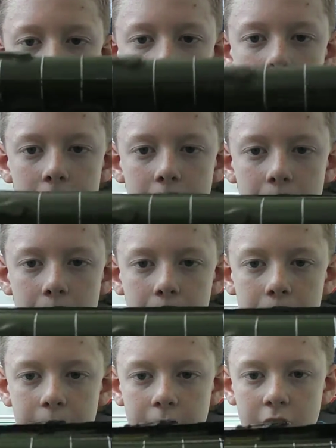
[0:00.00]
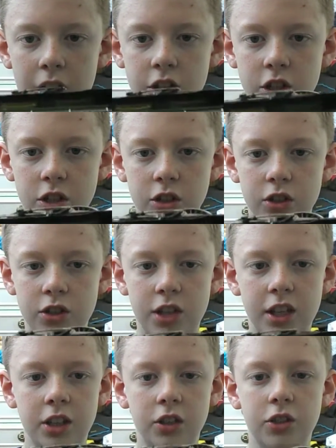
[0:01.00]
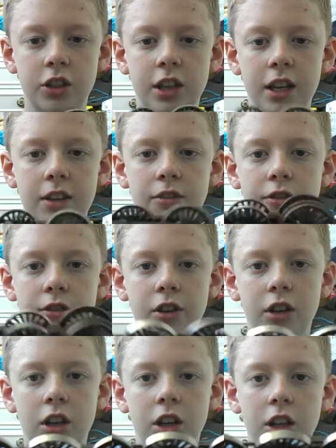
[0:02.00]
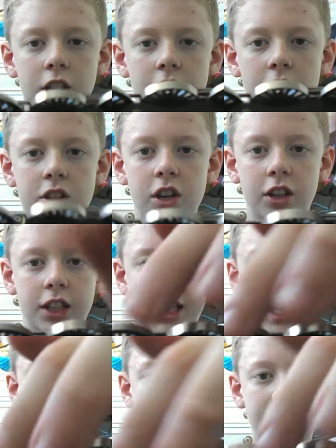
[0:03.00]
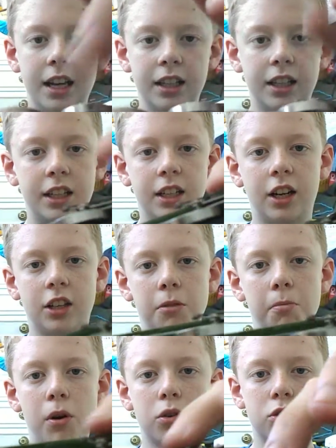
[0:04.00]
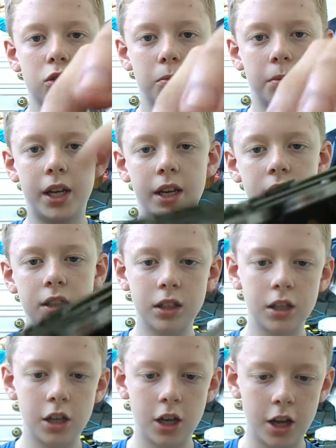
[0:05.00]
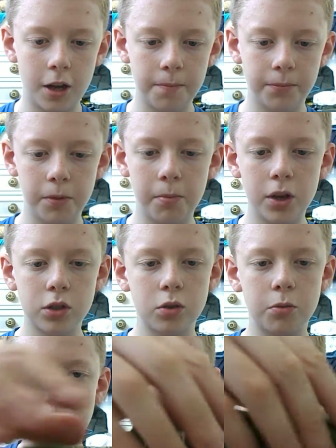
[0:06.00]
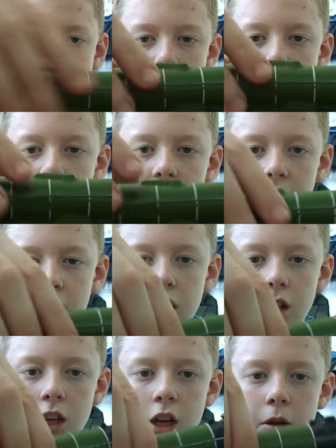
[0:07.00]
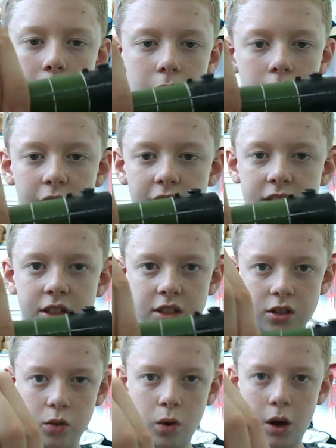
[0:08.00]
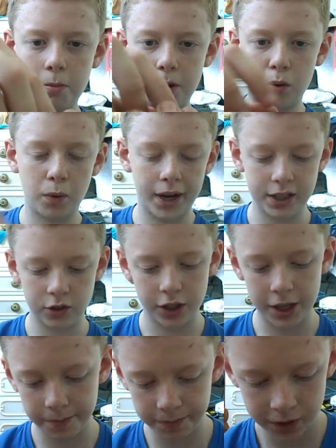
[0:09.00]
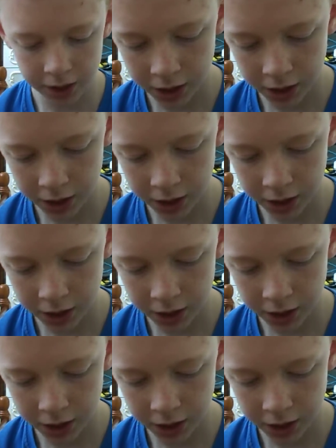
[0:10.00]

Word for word: Um, as you can see underneath, there is like the gear and then like the motor up there. Um, the motor will be in the boiler, but there is quite a bit of weight on it.